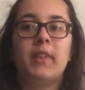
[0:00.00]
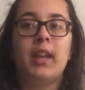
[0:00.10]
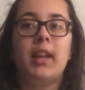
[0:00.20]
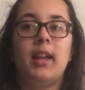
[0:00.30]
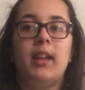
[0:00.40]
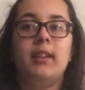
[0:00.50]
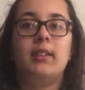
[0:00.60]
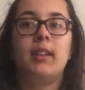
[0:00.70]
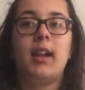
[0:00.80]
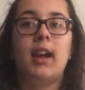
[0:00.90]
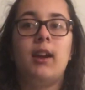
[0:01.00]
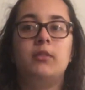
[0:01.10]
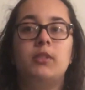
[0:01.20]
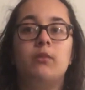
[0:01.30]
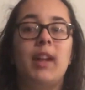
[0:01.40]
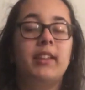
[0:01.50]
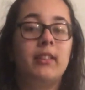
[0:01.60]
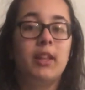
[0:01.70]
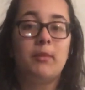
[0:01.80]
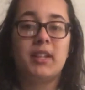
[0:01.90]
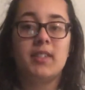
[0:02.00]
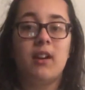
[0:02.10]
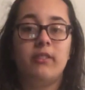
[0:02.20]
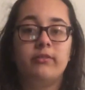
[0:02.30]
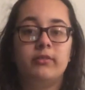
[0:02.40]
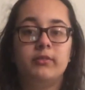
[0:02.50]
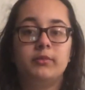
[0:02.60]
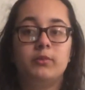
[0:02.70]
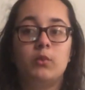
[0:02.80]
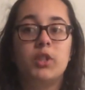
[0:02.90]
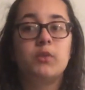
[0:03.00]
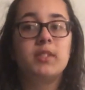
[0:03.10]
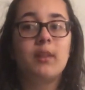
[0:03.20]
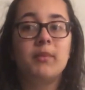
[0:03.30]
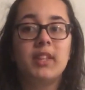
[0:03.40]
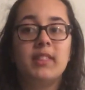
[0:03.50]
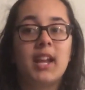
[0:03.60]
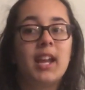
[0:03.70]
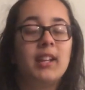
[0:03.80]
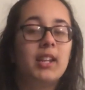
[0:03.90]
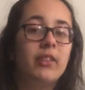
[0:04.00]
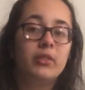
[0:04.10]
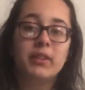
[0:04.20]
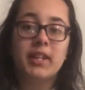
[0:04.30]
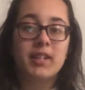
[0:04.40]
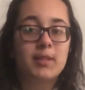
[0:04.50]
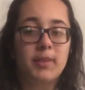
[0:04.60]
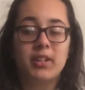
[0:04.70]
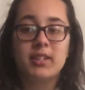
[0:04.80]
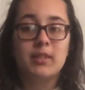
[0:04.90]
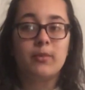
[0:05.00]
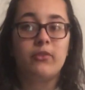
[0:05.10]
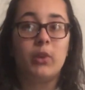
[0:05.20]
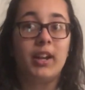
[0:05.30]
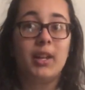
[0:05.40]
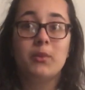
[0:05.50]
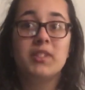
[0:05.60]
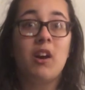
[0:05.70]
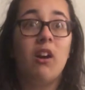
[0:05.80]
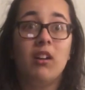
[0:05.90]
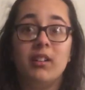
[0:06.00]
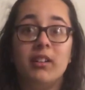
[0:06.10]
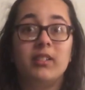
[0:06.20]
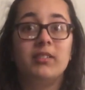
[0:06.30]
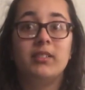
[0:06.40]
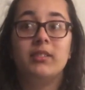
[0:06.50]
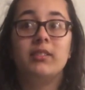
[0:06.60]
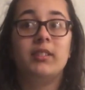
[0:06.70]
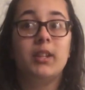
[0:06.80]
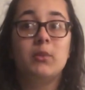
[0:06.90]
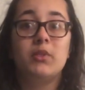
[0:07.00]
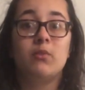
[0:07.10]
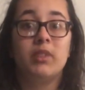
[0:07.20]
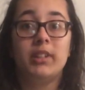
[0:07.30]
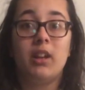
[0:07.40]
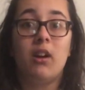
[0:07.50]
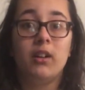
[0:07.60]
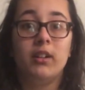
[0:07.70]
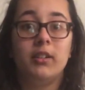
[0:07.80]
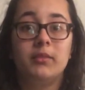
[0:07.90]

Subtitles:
and how to regulate myself, which was something that I had never really experienced before, and it was hard. It was really hard.